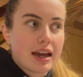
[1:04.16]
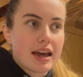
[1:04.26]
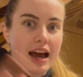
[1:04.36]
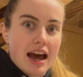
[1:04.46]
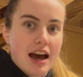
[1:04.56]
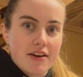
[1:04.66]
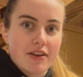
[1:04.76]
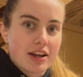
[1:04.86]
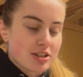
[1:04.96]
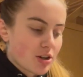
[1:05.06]
have
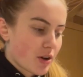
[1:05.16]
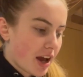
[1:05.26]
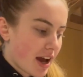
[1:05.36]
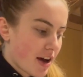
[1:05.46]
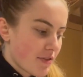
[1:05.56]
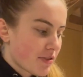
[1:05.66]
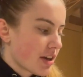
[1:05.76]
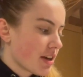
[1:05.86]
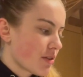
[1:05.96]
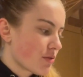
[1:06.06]
and don't have
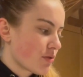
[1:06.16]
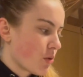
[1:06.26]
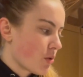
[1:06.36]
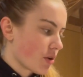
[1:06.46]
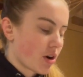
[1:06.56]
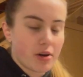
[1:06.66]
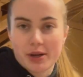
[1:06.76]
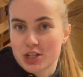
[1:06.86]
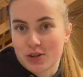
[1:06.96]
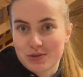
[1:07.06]
for all
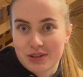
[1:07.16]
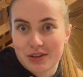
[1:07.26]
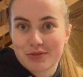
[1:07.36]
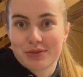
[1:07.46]
my show stuff.